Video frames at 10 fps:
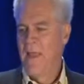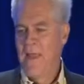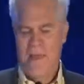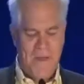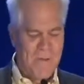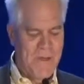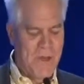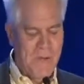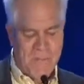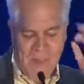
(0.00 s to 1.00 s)
There we
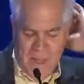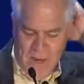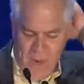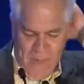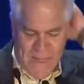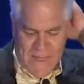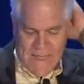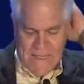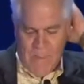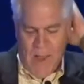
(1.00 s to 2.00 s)
go. You know,
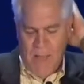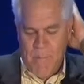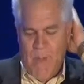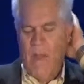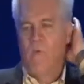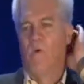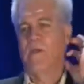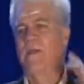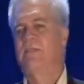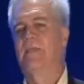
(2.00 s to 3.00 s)
it's by
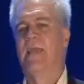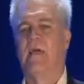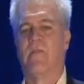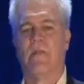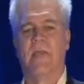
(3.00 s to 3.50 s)
working together,